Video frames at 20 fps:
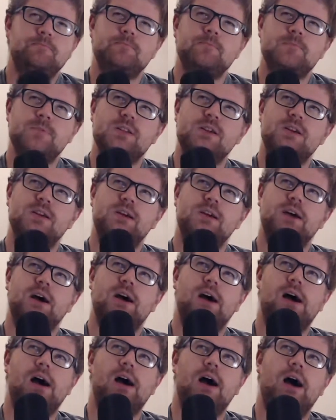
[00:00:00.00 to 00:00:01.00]

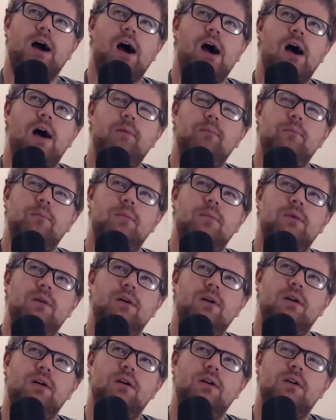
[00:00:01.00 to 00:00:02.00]

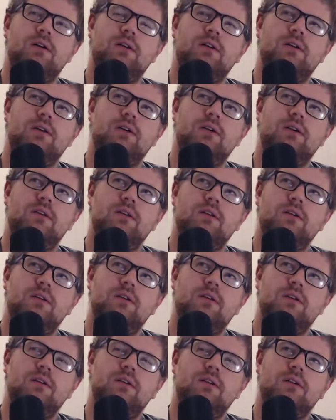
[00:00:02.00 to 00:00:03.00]

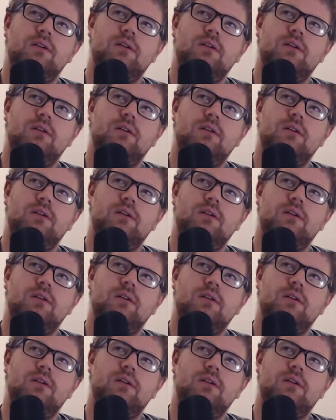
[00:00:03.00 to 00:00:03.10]
Nobody speaks.